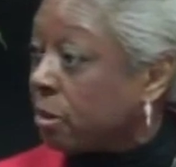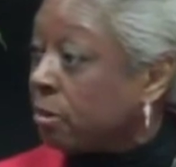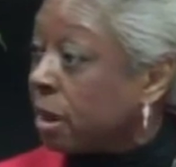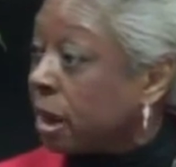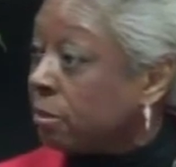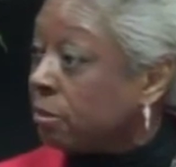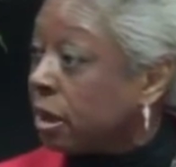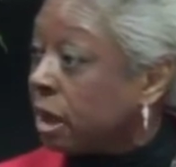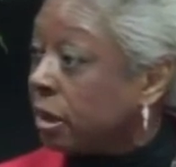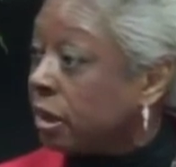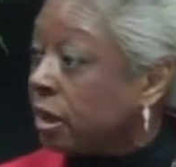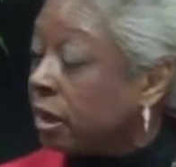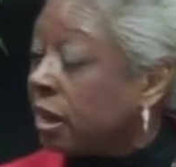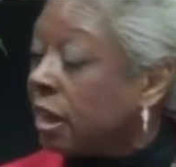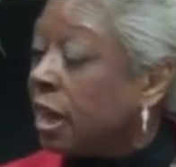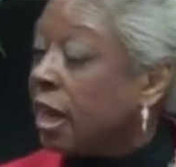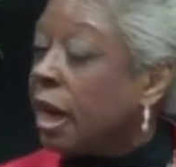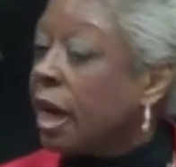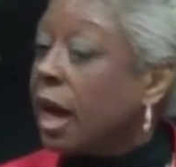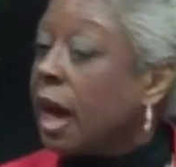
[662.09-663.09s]
my mother.
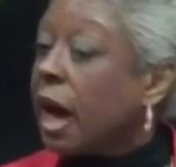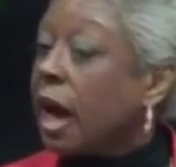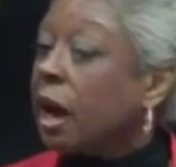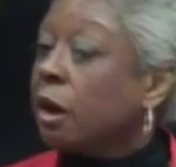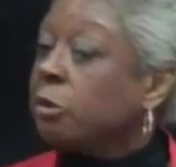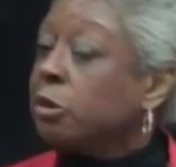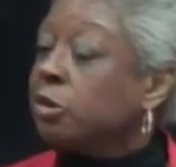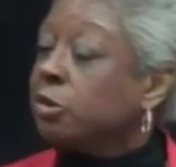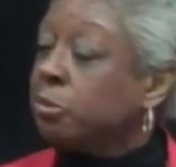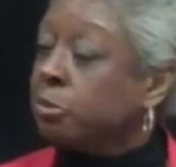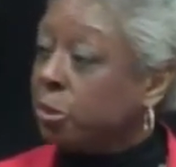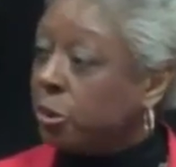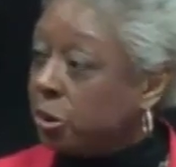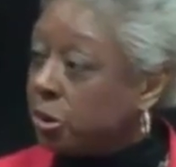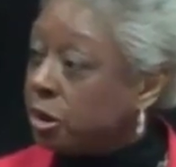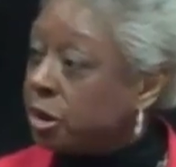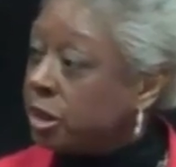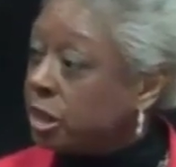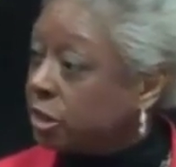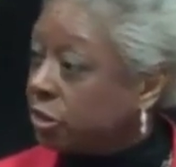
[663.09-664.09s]
I was
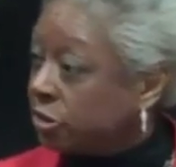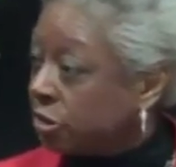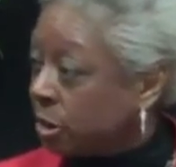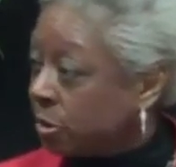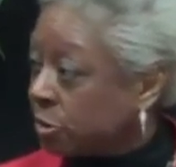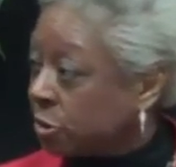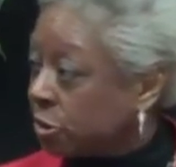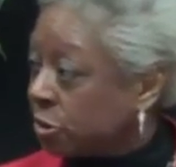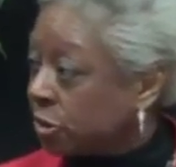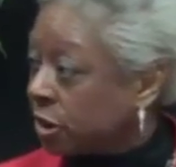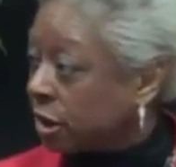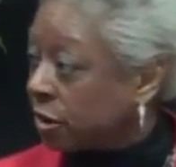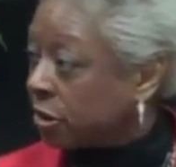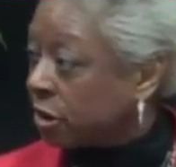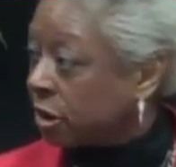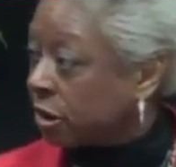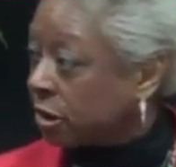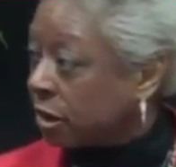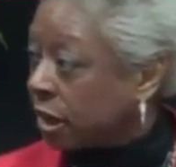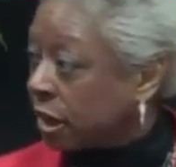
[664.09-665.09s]
born in Sumter, South
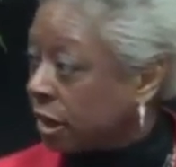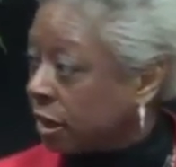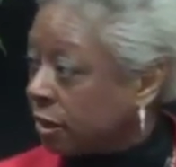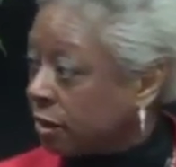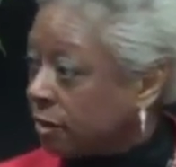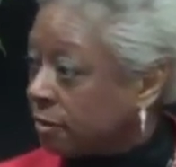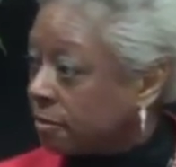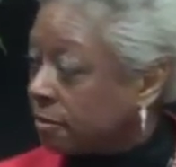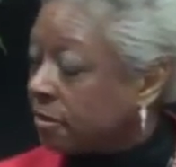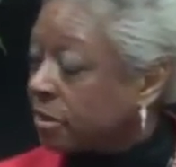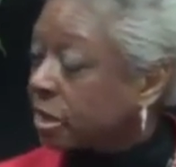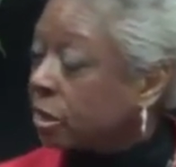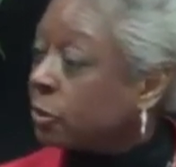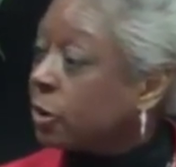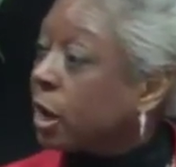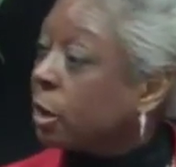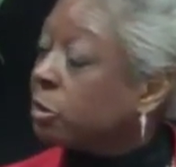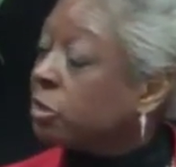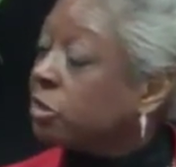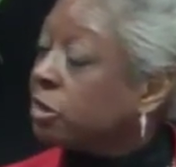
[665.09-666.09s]
Carolina. When
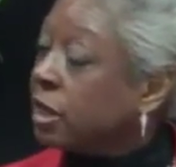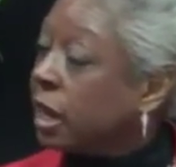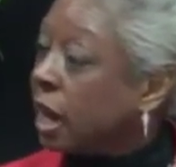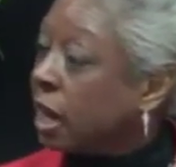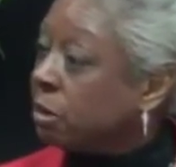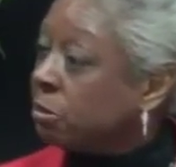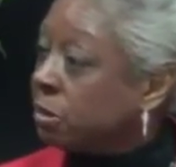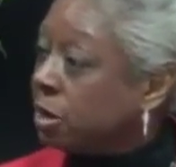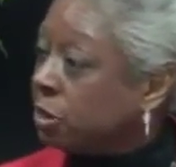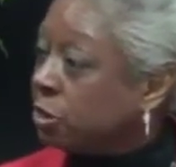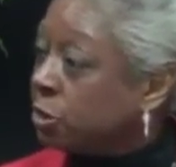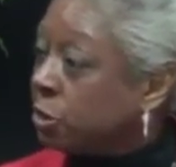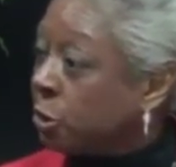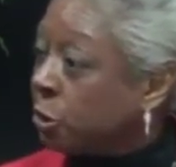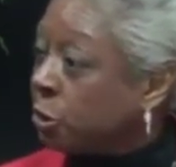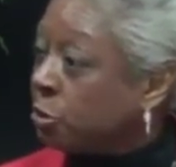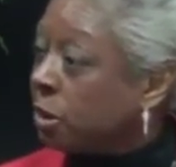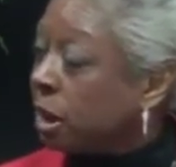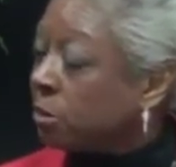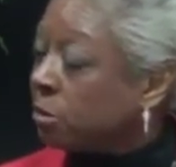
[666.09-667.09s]
I was 9 months
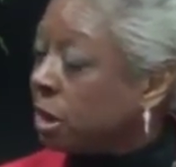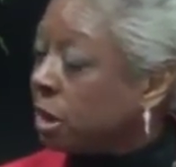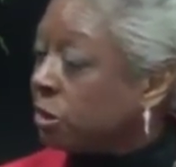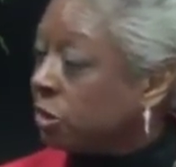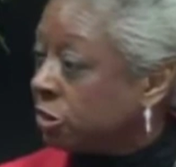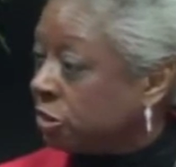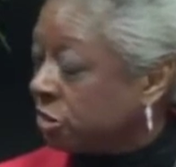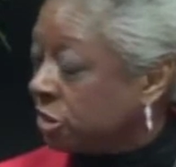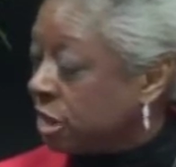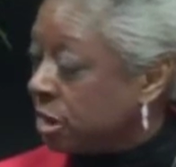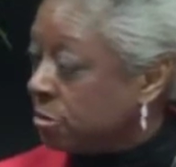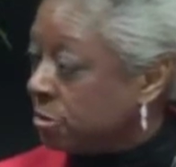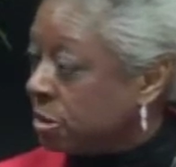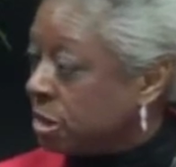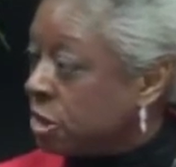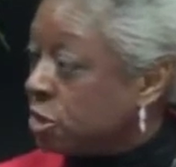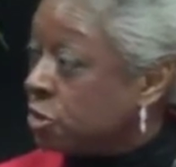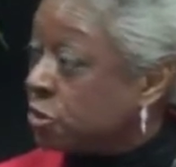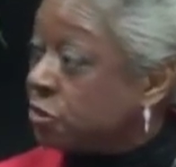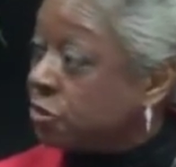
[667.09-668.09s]
old, my mother sent
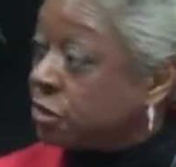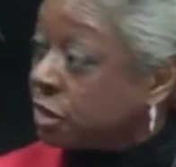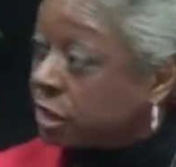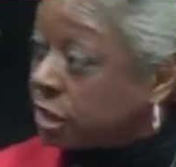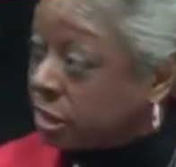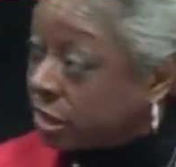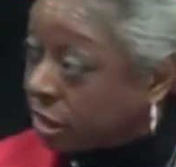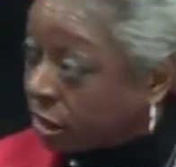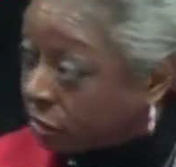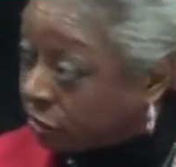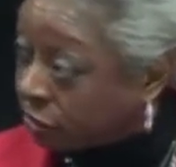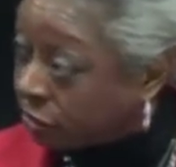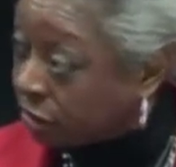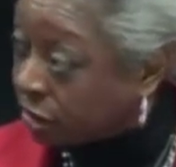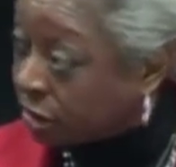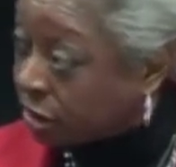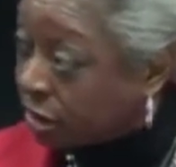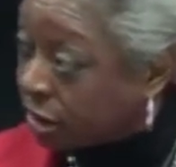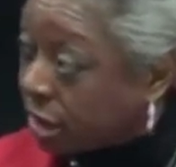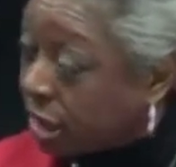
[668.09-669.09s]
me to
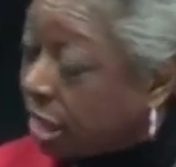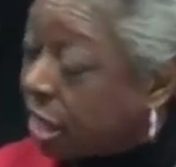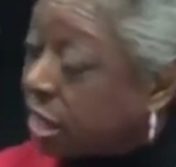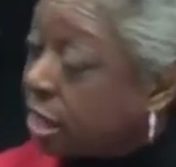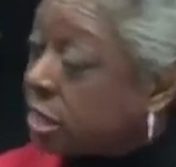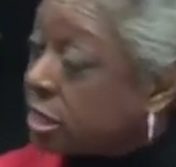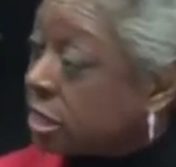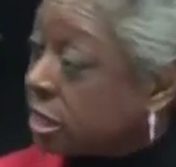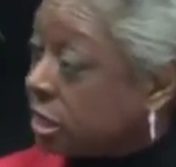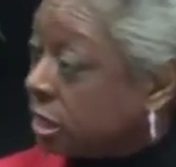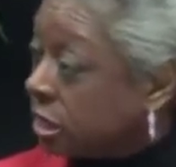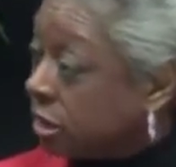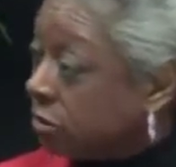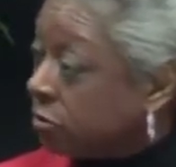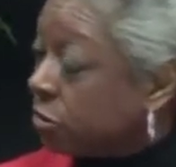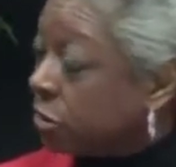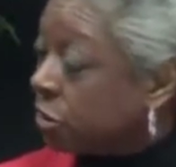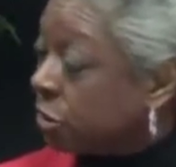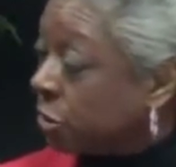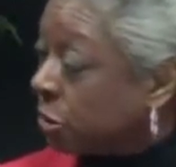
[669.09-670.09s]
Philadelphia to live
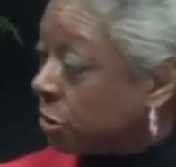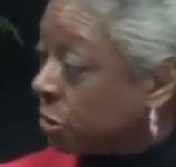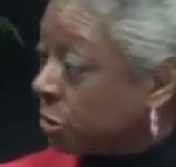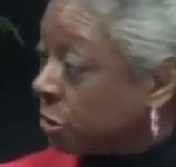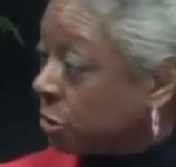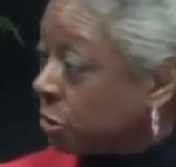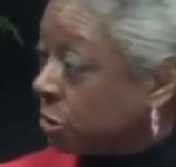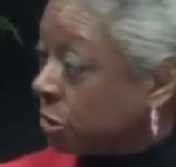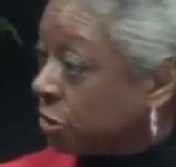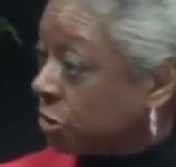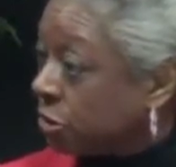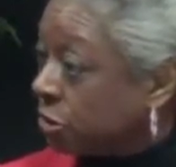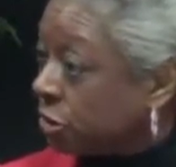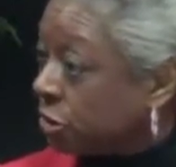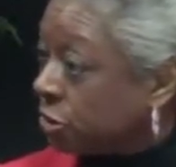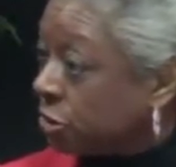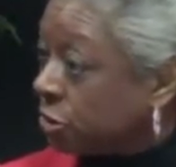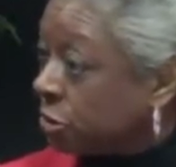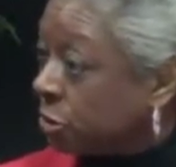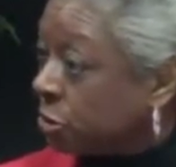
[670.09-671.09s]
with her oldest
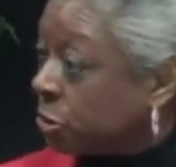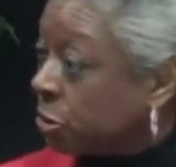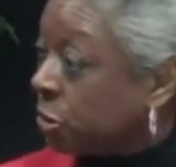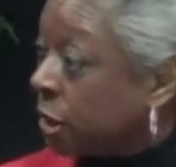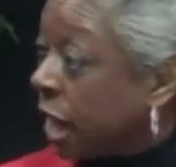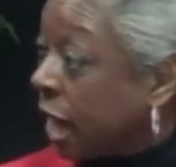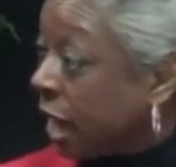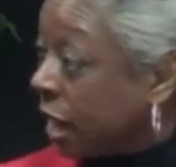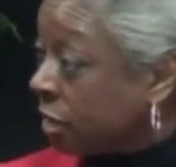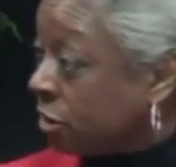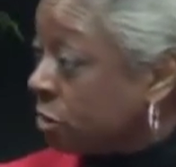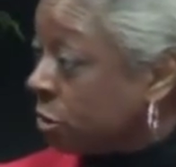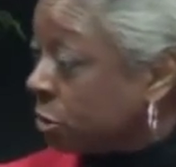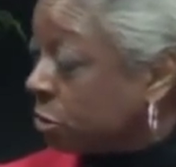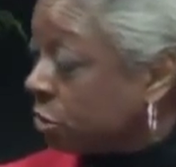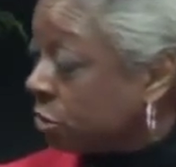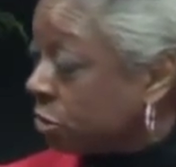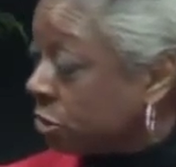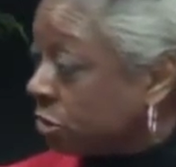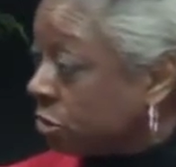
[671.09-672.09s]
sister who had no
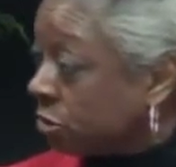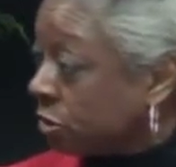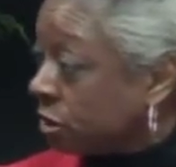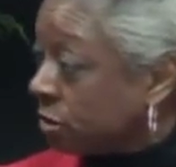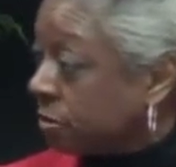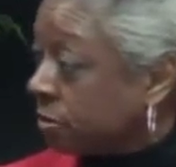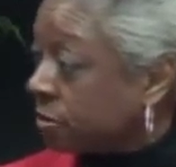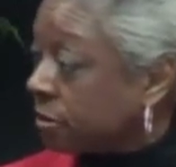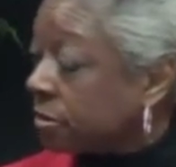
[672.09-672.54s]
children.